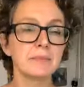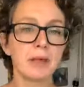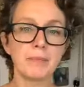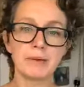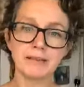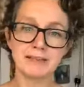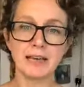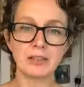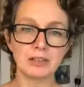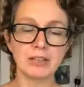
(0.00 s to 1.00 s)
a bit of
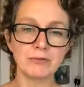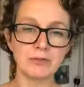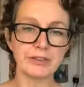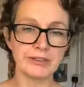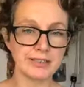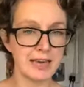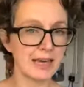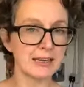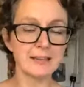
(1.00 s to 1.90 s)
scheduling for your day,